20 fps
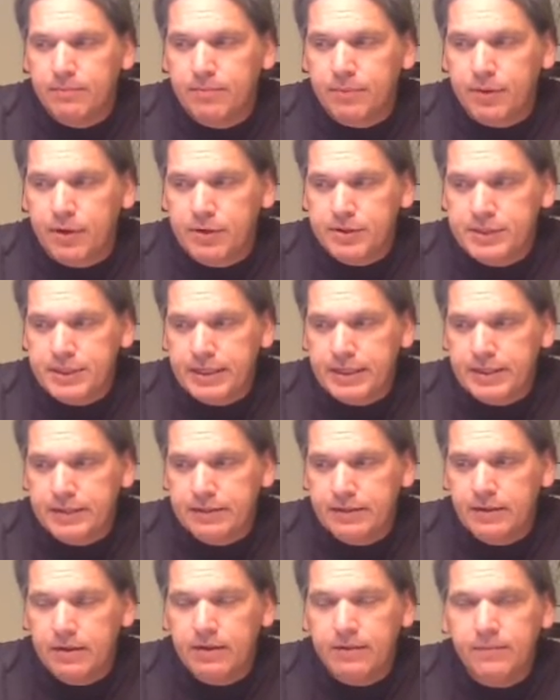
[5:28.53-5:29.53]

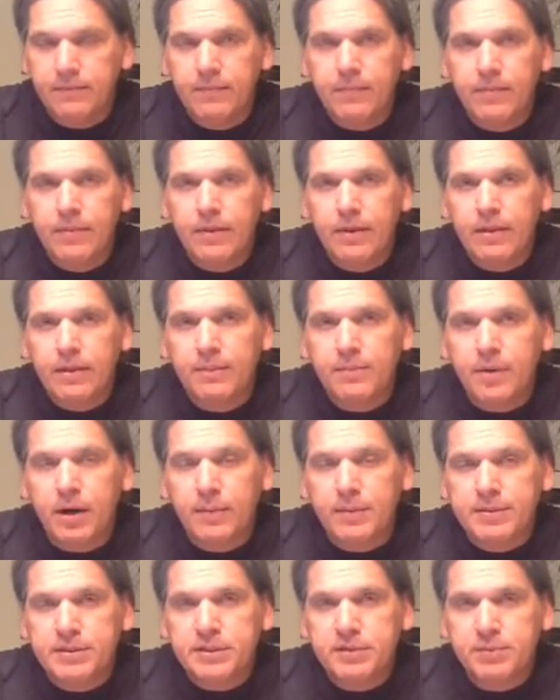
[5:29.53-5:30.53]
Protein, the
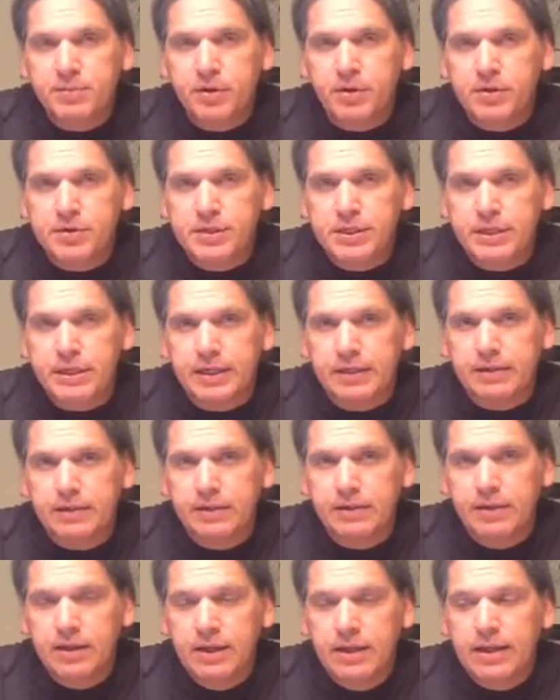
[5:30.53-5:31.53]
purpose of protein
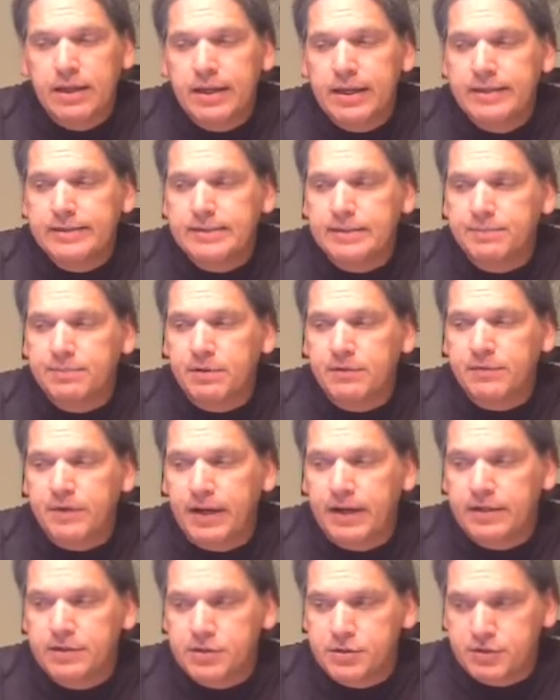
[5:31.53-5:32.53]
is it
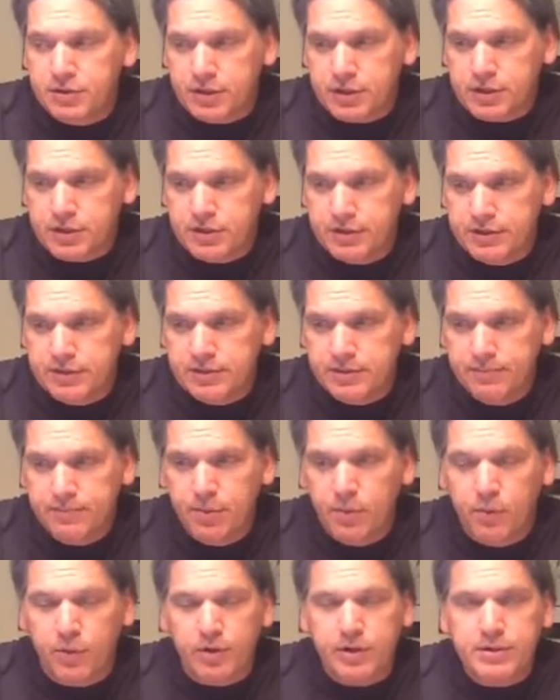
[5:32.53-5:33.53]
provides structure and
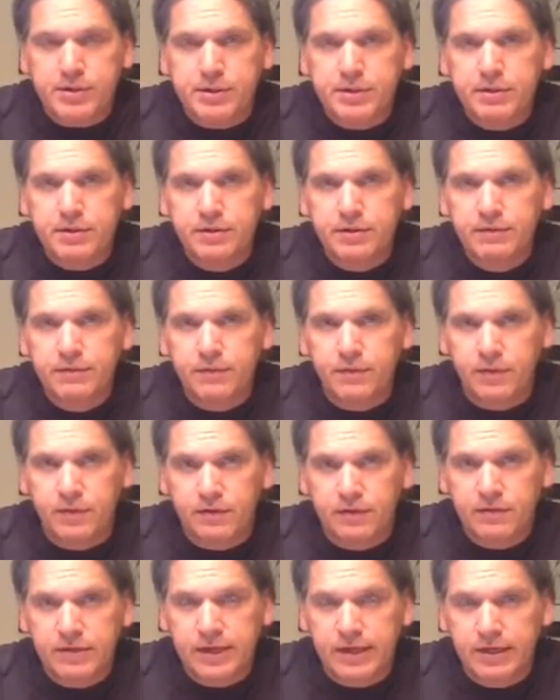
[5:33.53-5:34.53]
support for
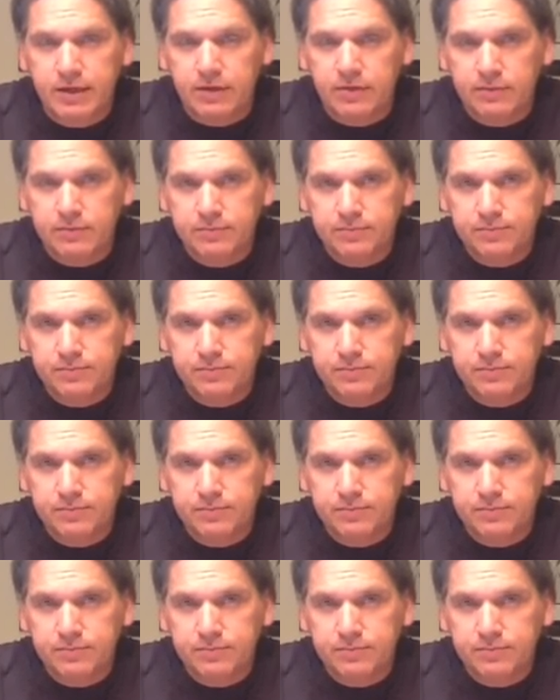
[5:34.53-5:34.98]
the cell.